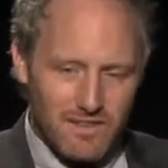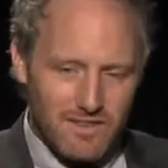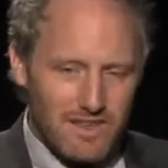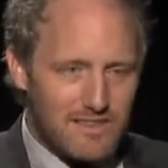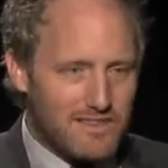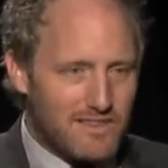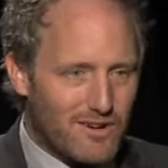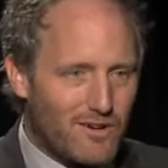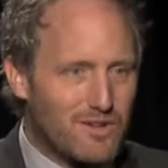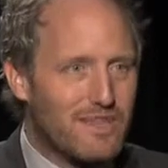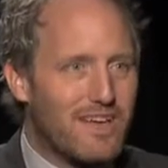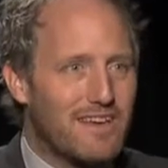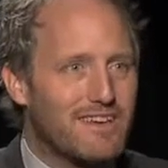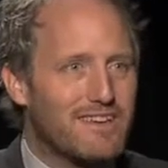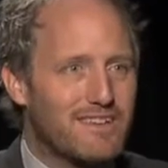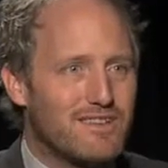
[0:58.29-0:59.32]
things that only
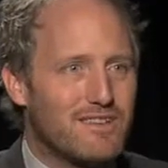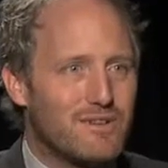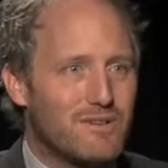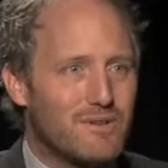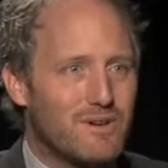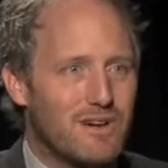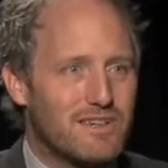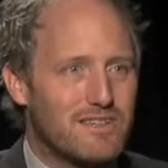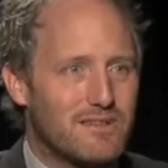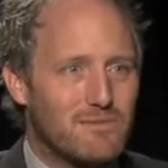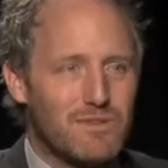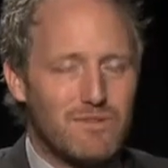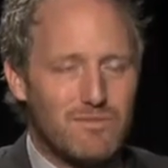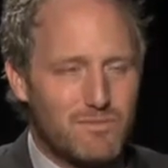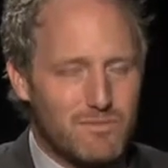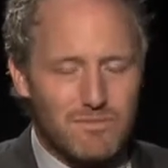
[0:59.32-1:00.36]
I can do. I should
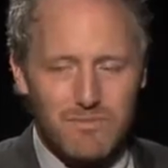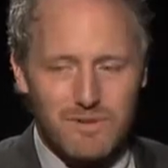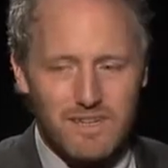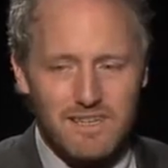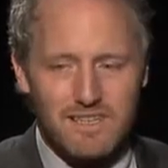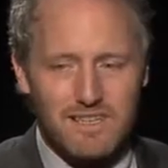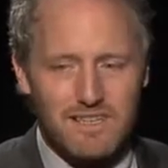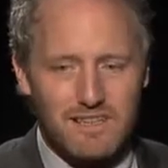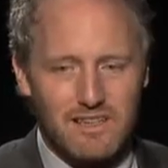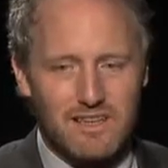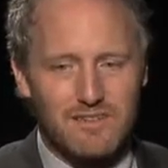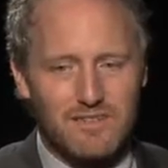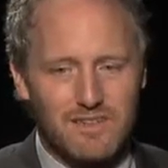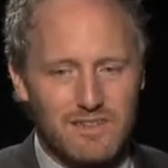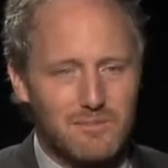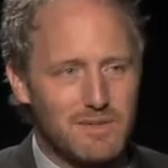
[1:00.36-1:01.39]
be embracing life.
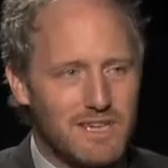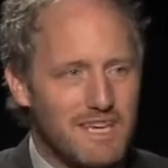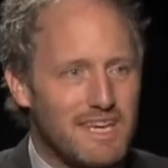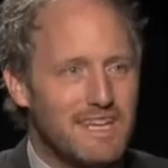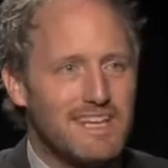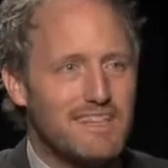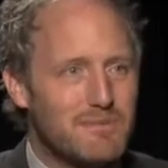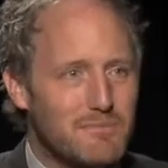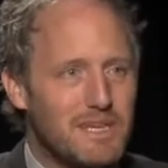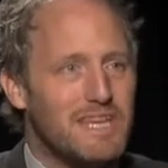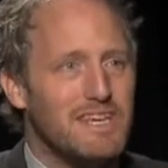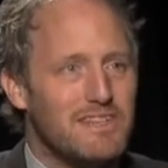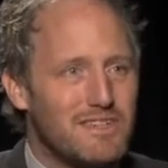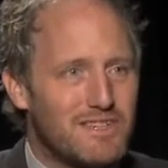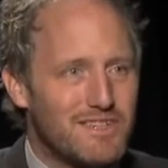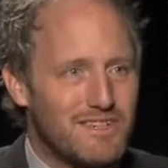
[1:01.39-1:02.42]
I should be eating the
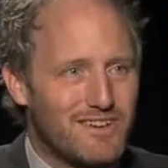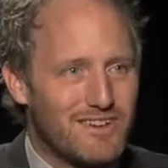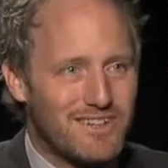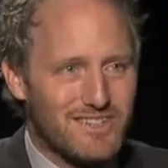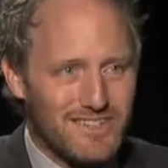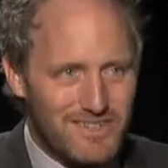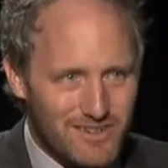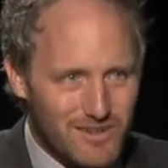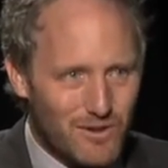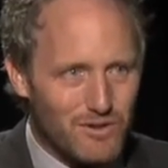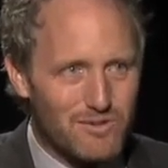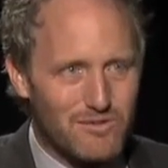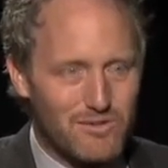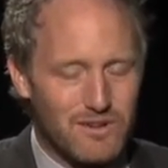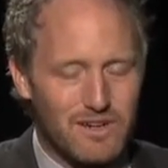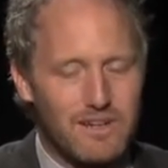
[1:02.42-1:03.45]
peach. I should just go
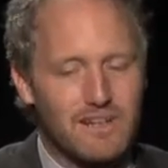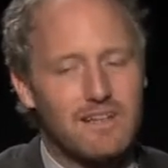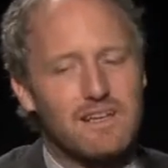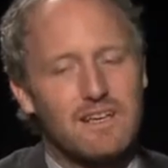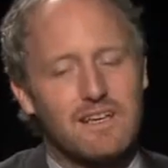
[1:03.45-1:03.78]
for it.